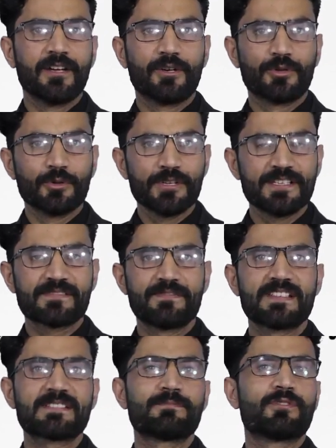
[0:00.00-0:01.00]
Ruhi's
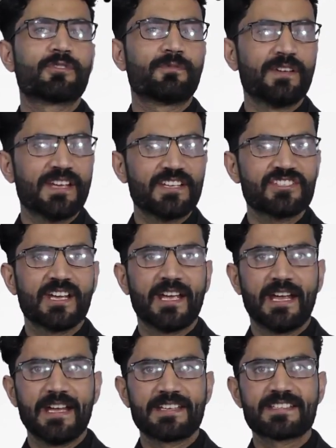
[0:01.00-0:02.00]
Facebook page.
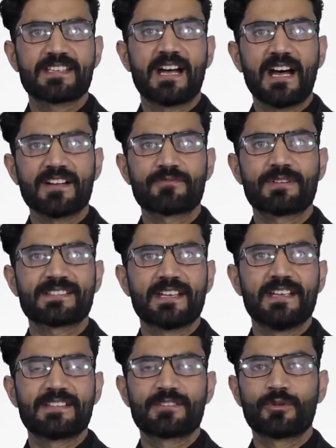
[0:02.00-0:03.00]
Its address
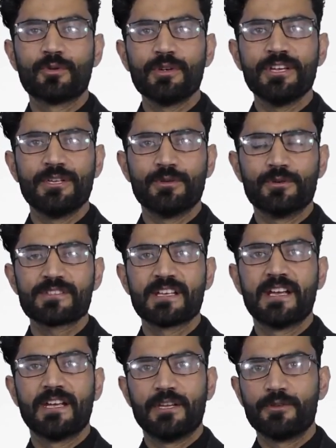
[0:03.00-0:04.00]
is Ruhi News,
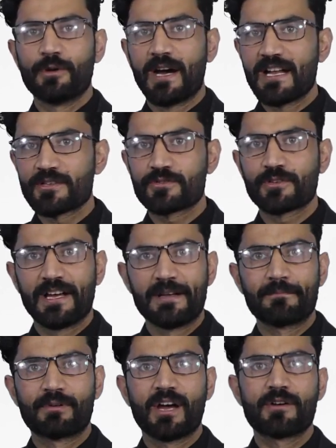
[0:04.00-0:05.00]
and you also
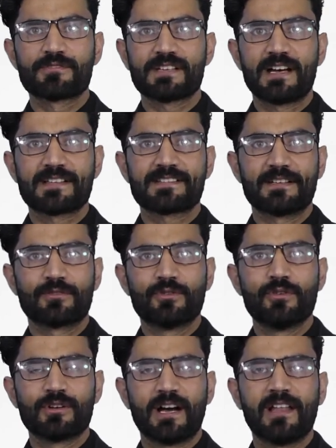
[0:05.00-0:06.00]
can browse us on
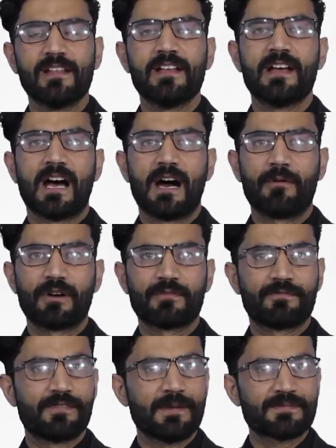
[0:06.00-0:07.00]
Google. Our
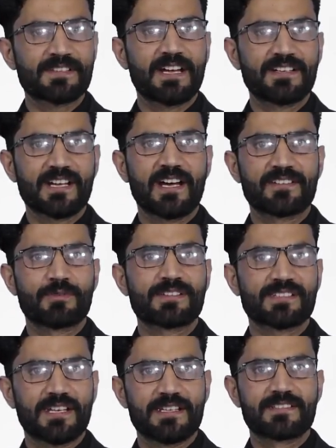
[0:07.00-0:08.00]
website
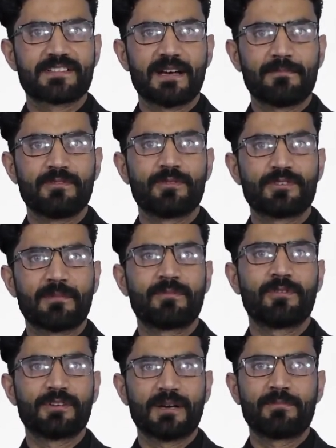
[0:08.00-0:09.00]
address is
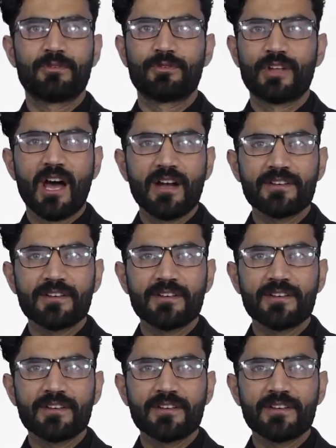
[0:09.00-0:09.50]
www.ruhi.af.